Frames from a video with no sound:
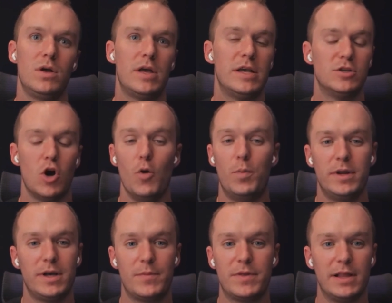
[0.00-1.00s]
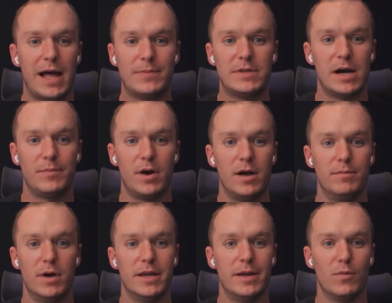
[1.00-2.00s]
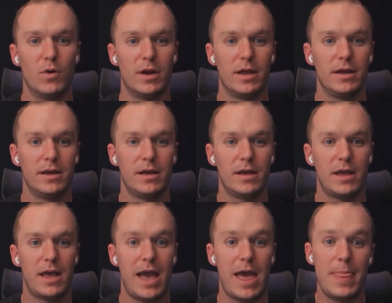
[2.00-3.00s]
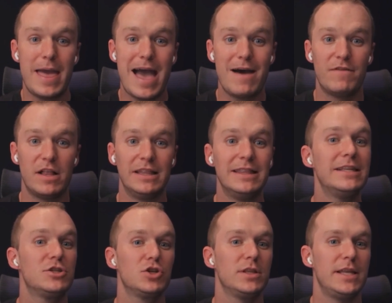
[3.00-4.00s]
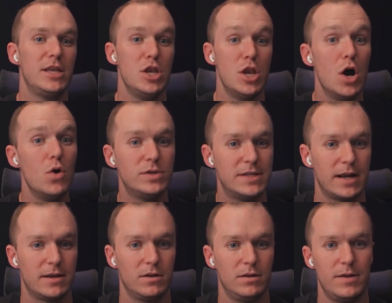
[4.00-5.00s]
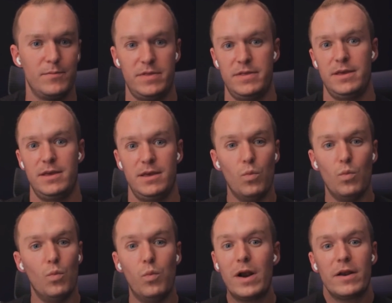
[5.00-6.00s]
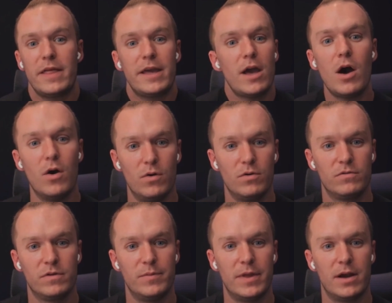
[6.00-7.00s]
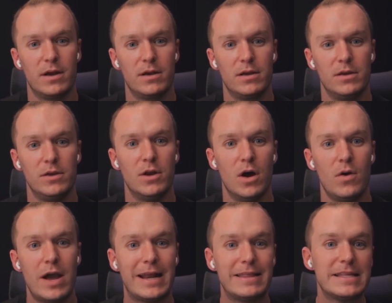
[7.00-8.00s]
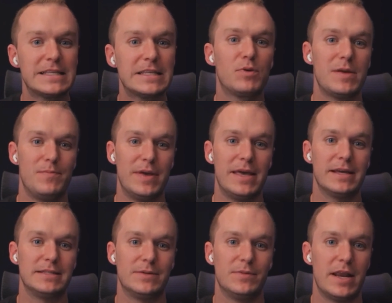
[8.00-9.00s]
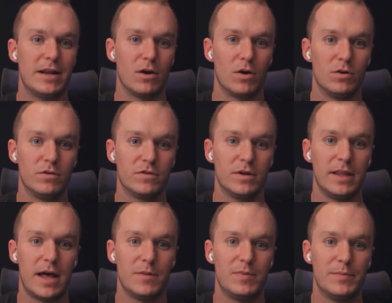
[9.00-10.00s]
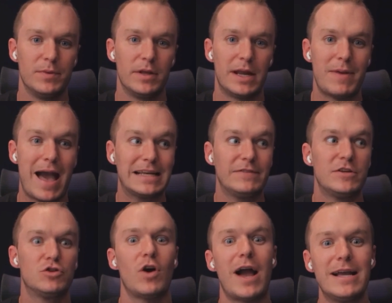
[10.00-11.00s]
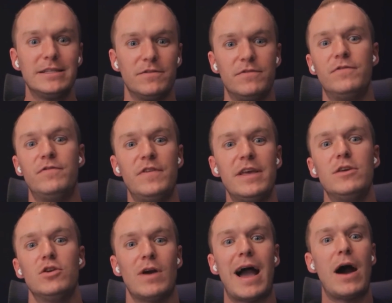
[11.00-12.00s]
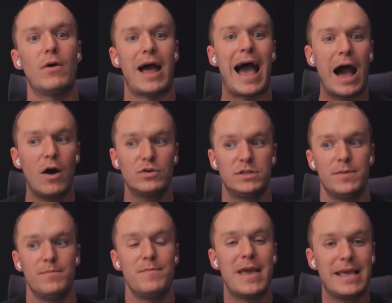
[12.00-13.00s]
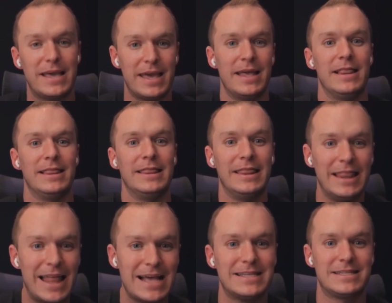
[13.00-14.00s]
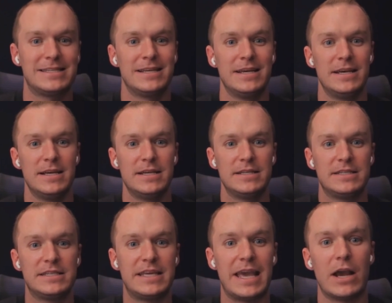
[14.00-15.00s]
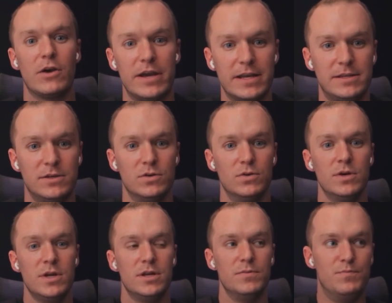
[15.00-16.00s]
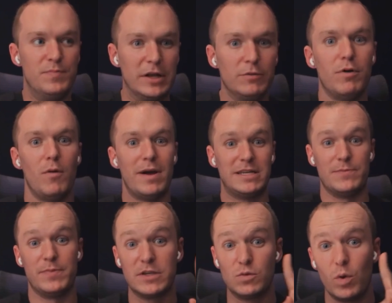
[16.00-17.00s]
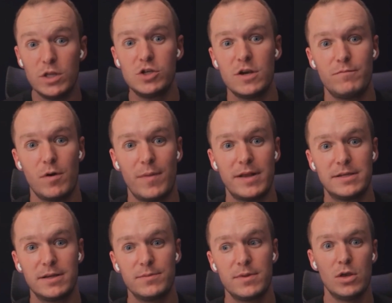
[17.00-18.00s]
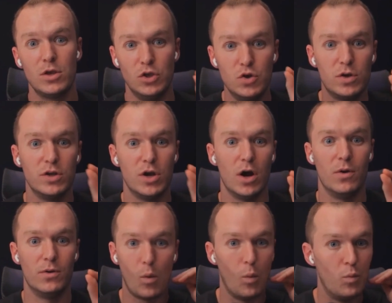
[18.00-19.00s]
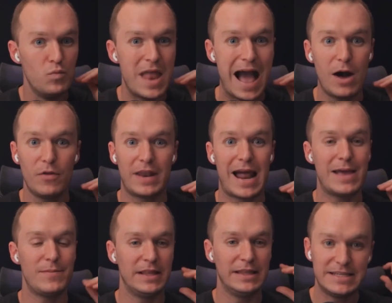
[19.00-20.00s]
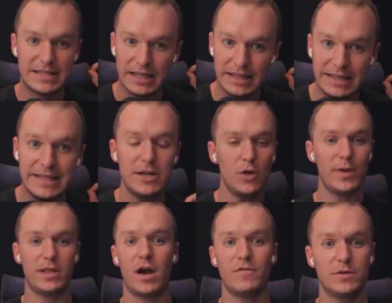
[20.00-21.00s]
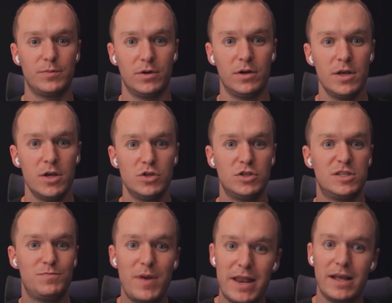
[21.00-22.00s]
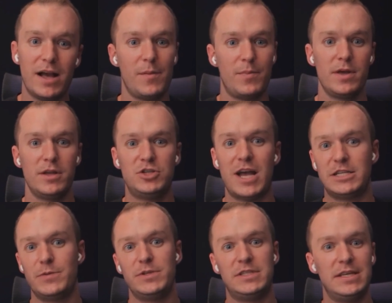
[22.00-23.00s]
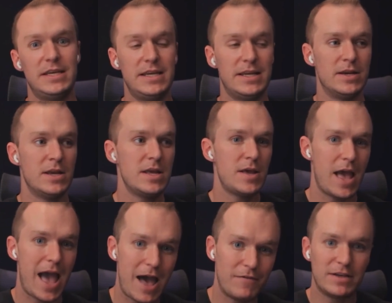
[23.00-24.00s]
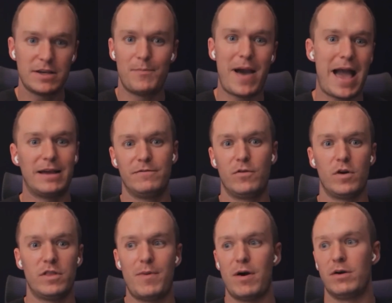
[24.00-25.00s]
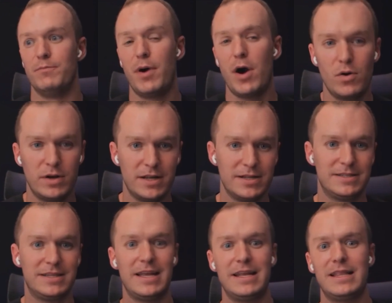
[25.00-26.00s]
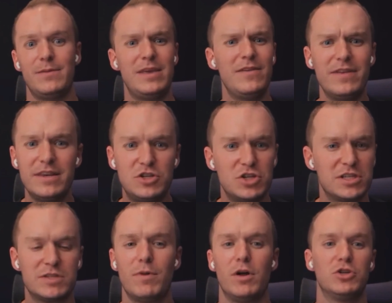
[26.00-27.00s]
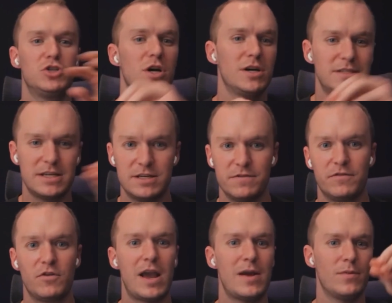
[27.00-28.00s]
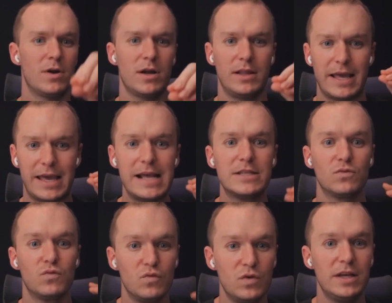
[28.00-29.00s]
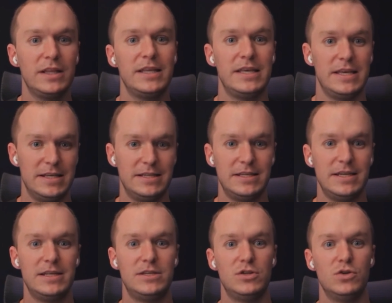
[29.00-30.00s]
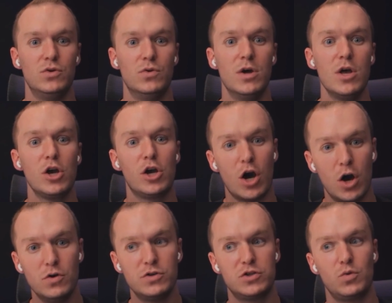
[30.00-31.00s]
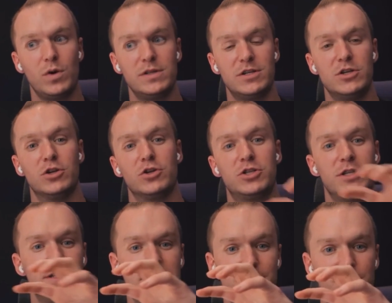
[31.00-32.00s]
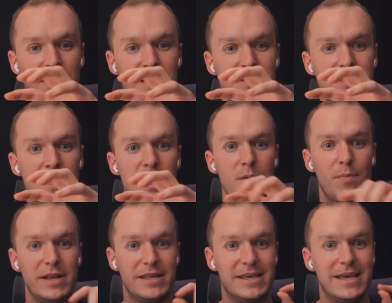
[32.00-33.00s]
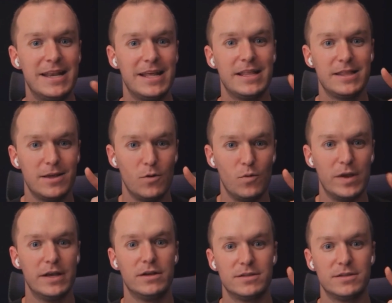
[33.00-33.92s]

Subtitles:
is opening up their laptop on Monday morning and they have literally no technical empathy. Where do they go from there? And I think that's a pretty big intimidating hurdle for a lot of people. And I'm actively trying to figure out how to make it less scary to build momentum, because once you have momentum, you can go. Now that I'm at least a little bit comfortable spinning up ChatGPT and having a back and forth about components, getting them even just small chunks into Framer, like it's really easy to coast once inertia is in place, but getting the wheel